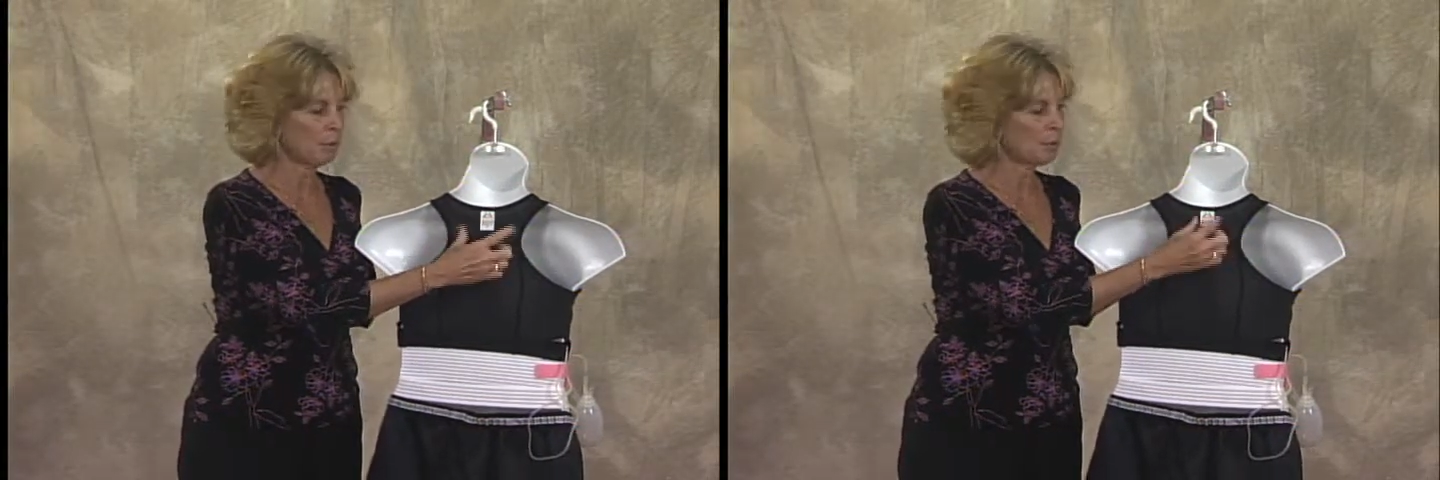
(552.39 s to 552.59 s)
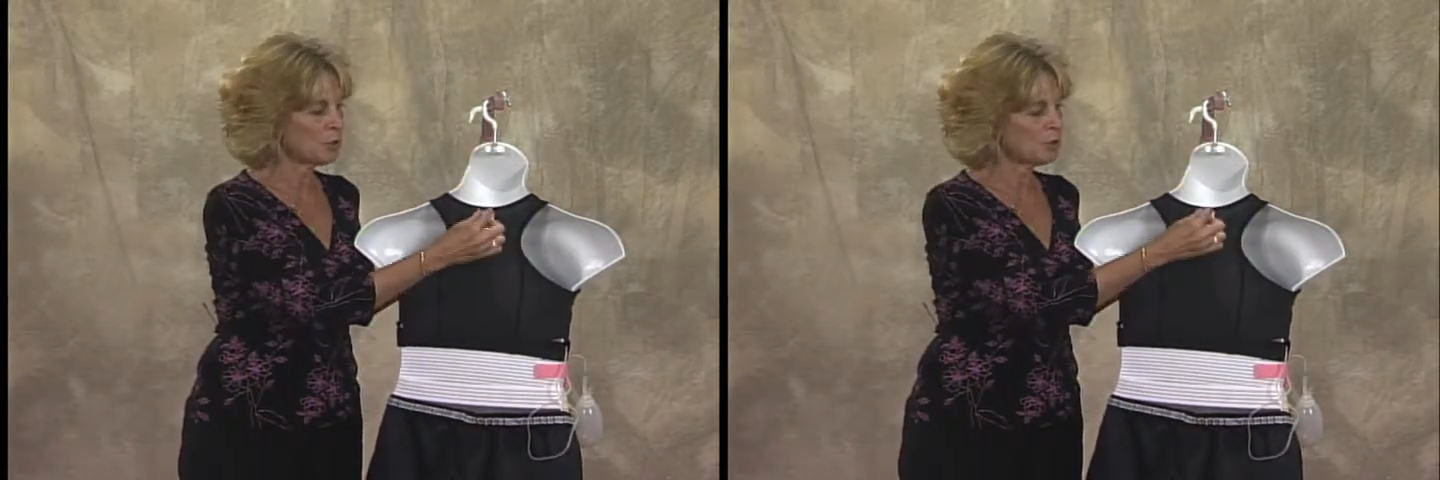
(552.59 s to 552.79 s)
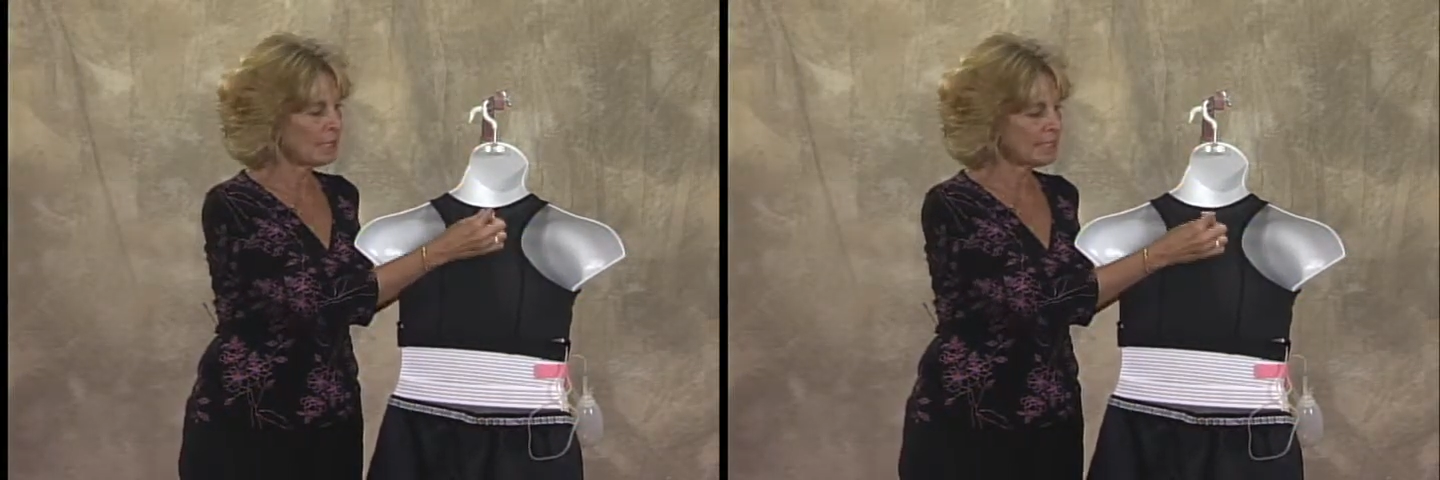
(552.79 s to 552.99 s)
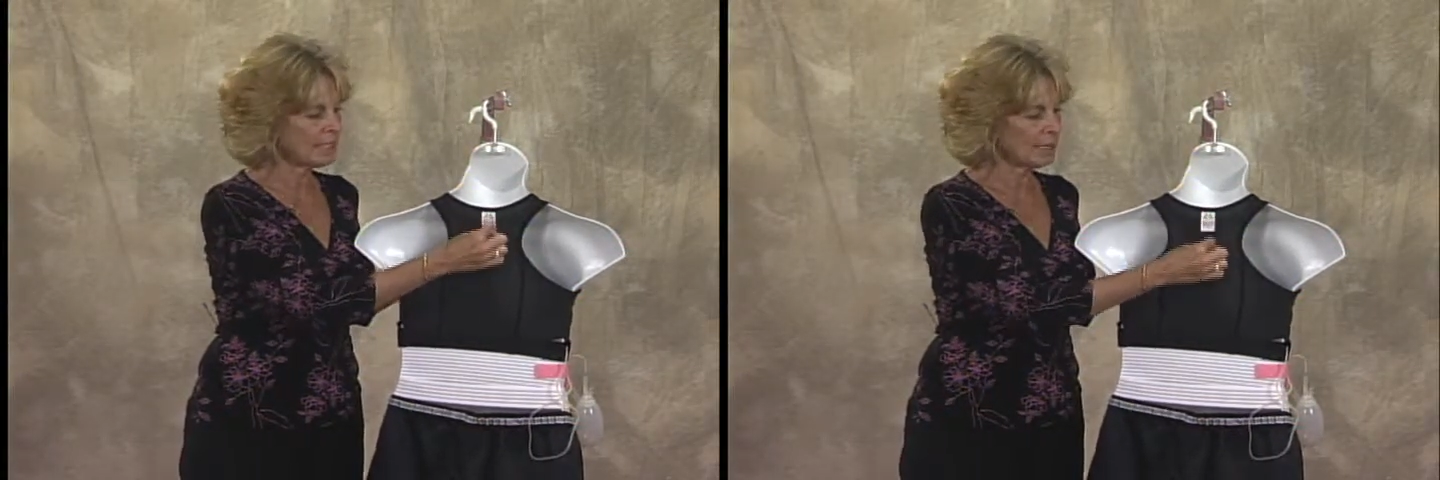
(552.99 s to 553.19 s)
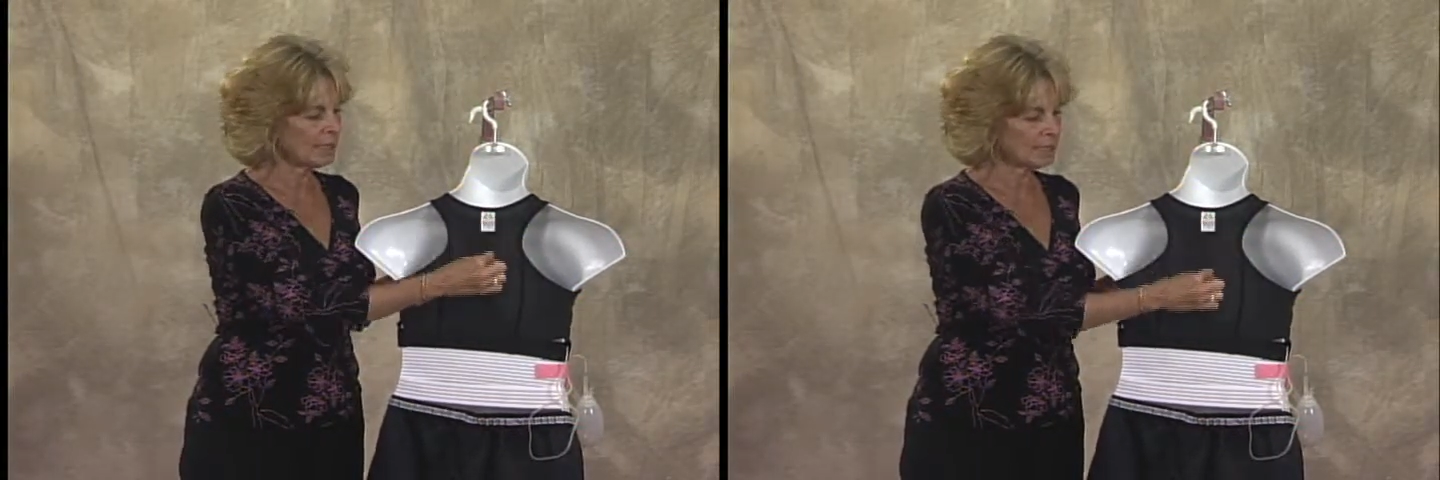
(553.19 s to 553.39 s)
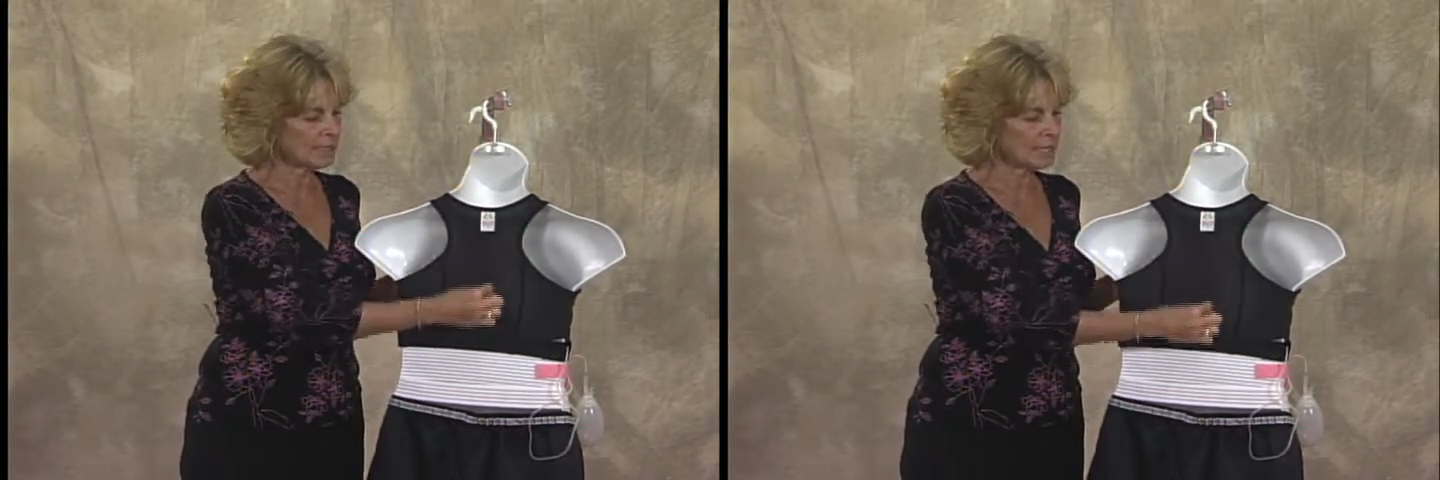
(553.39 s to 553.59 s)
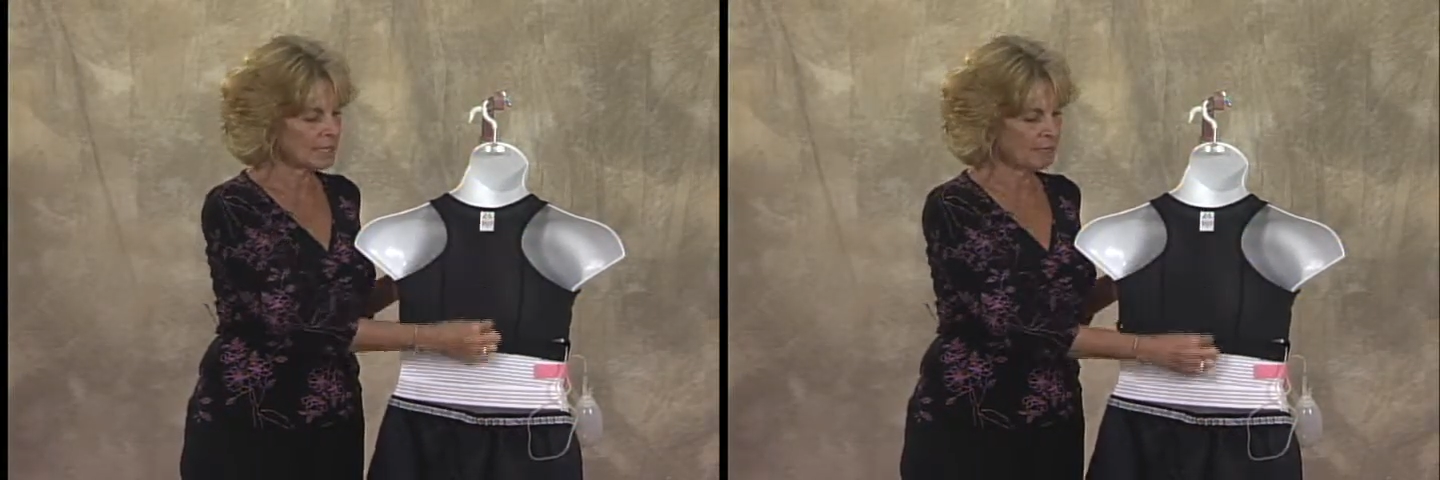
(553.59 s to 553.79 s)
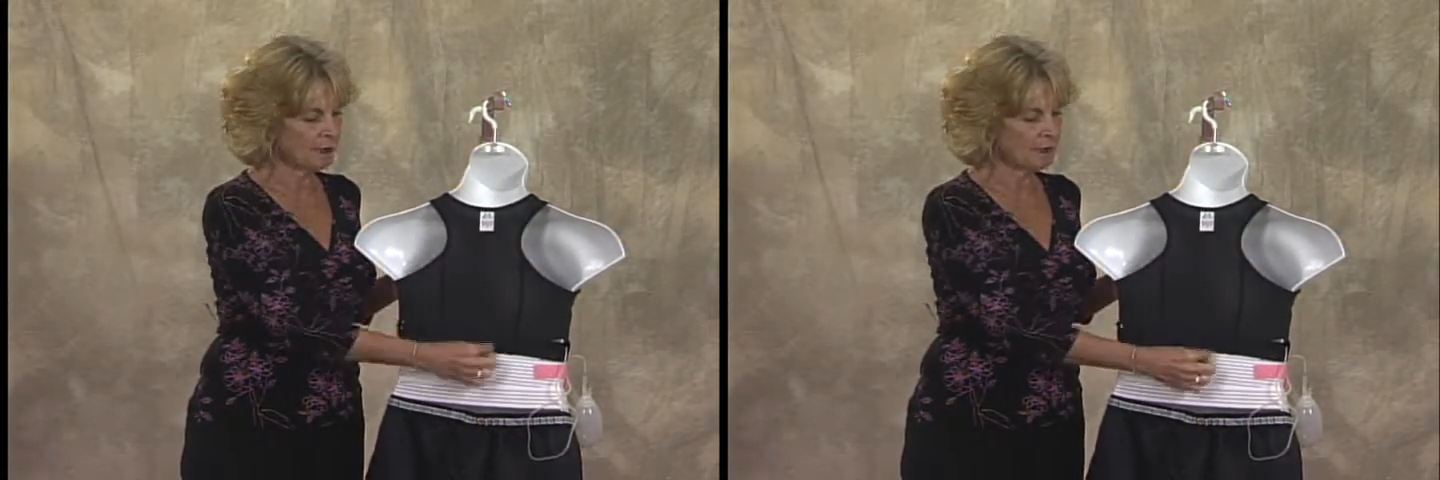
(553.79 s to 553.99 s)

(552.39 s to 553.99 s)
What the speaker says: but we tried to keep the seam